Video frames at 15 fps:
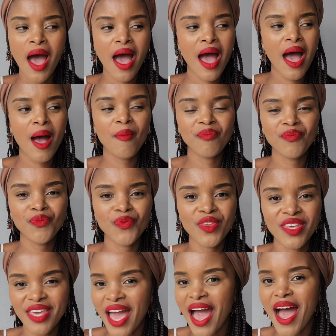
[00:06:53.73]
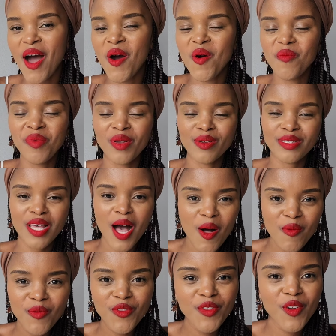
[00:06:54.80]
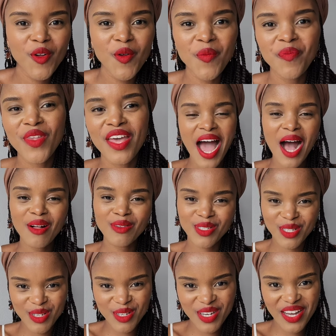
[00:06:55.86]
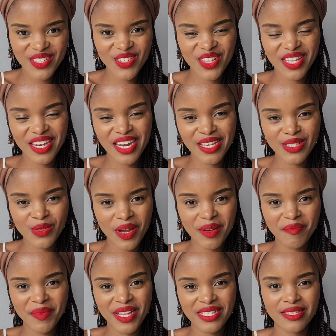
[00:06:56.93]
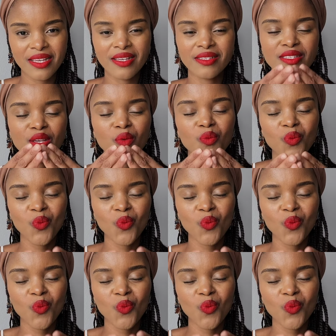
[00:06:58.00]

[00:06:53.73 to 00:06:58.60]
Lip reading: I hope it was helpful. I'll see you guys on the next one. Blessings.